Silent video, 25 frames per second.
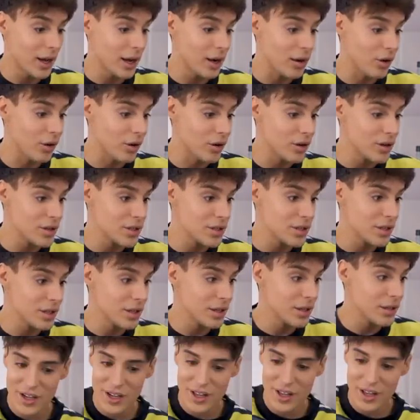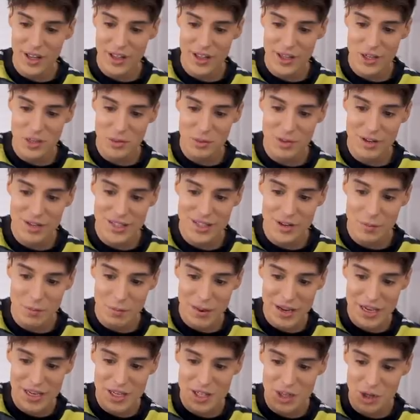And honestly, this one is a
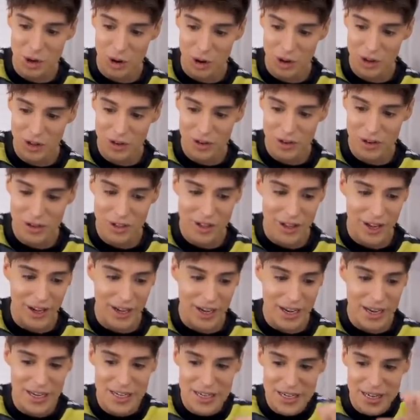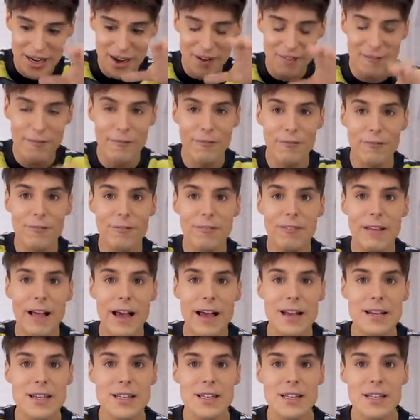bit taller, like it didn't
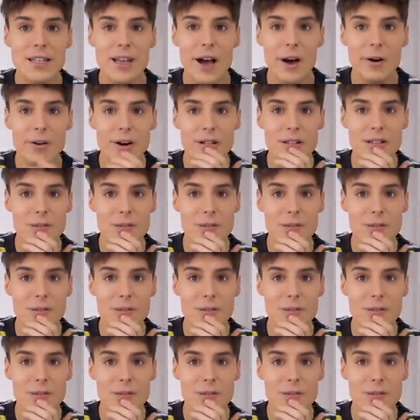flatten down as